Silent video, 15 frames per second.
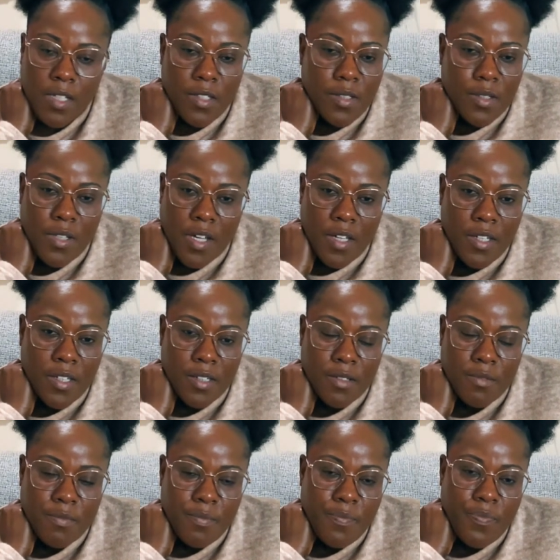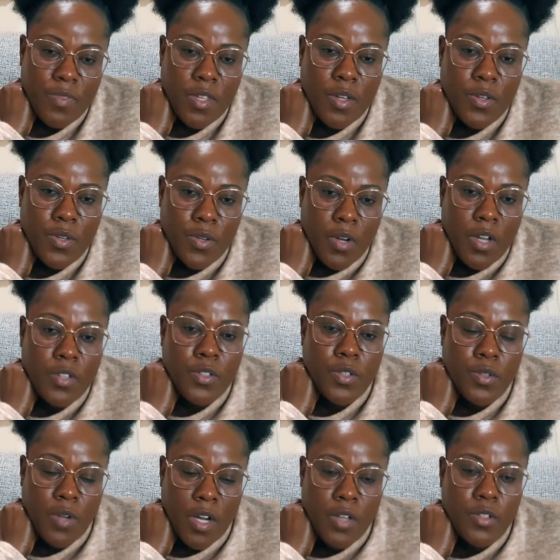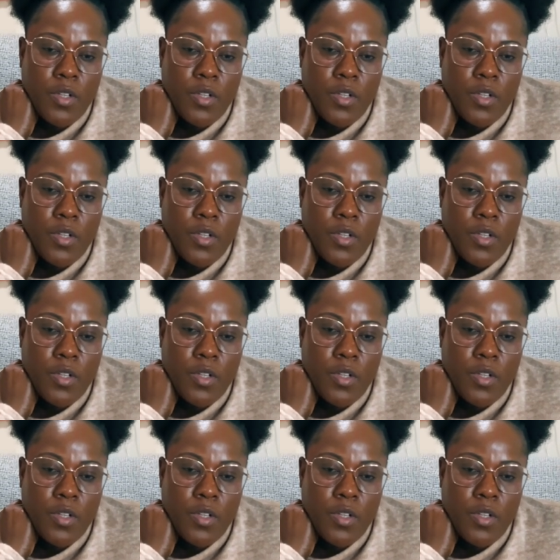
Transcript: And you know, now I can speak without breaking down, but